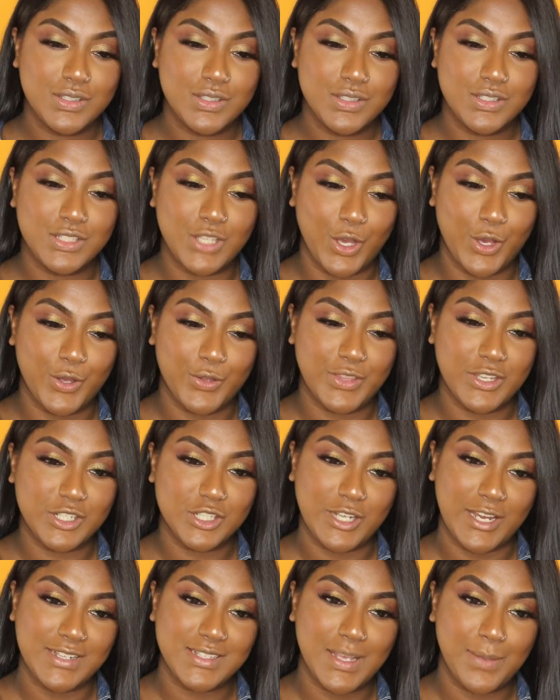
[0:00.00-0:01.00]
So the
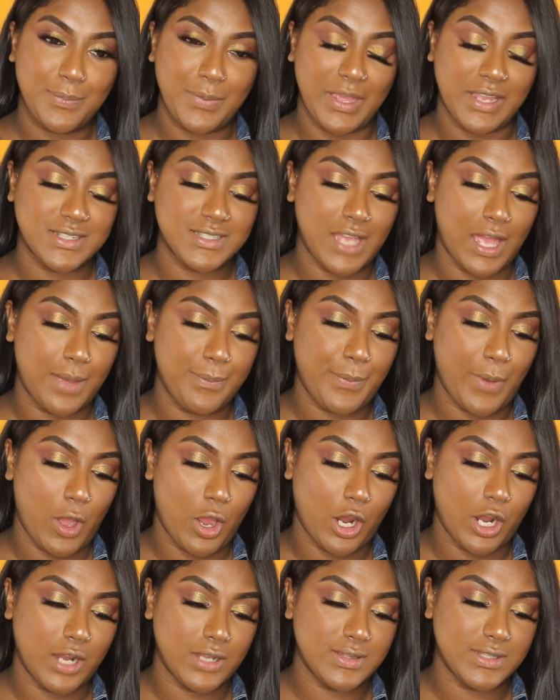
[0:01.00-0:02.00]
shades I picked up
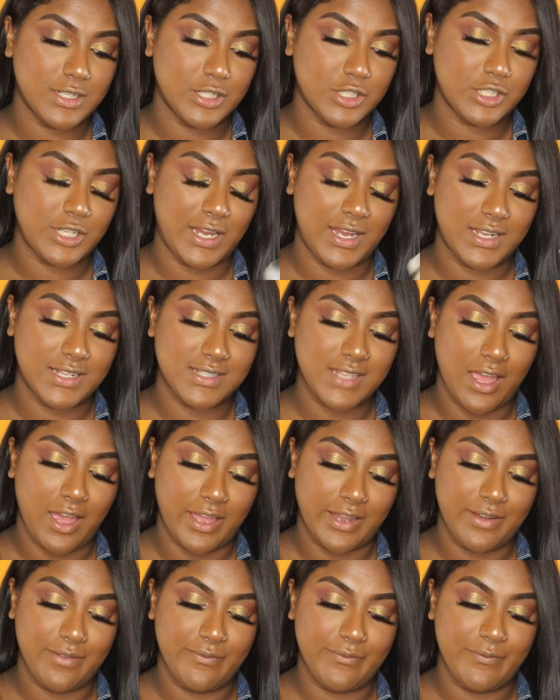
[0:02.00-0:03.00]
are the shades
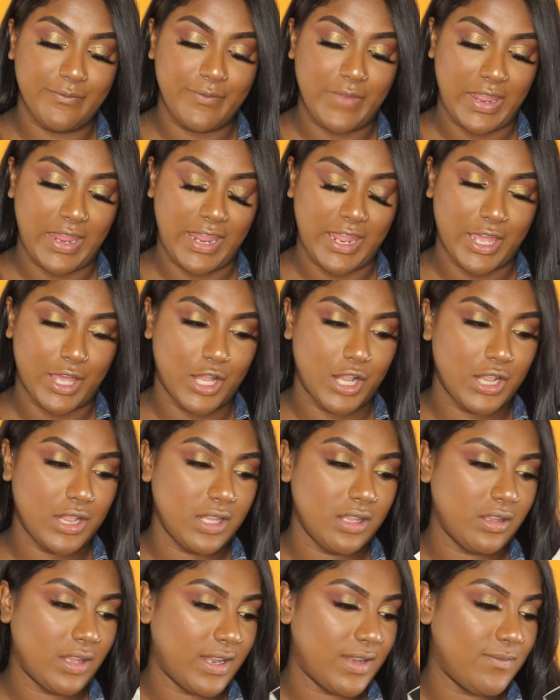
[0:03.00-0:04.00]
UNVEIL,